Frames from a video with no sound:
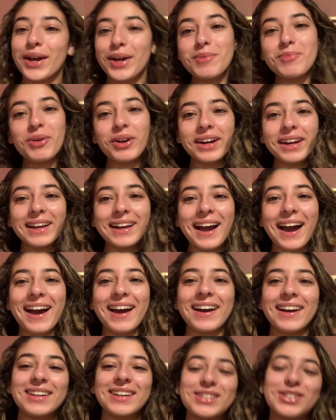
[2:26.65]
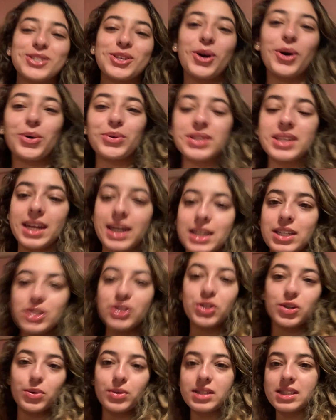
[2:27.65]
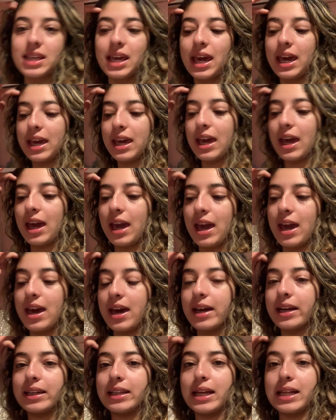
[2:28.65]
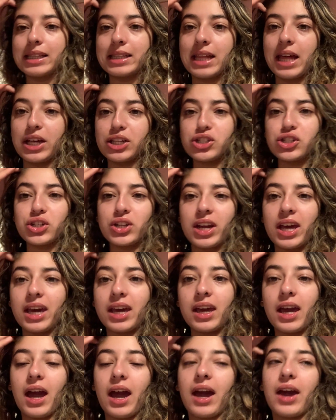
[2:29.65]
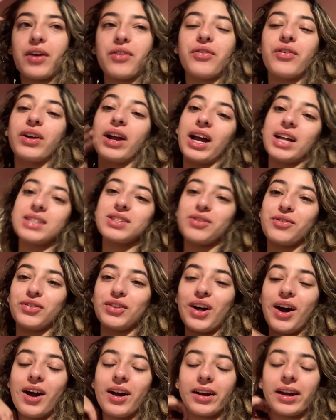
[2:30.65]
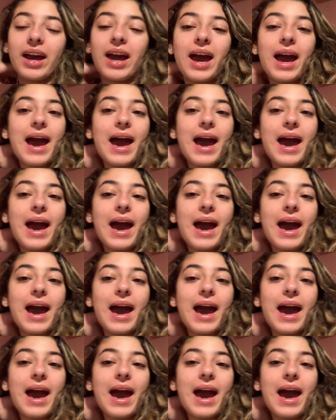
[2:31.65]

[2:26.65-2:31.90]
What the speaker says: Good morning, guys. So today is Tuesday, and yesterday I forgot to vlog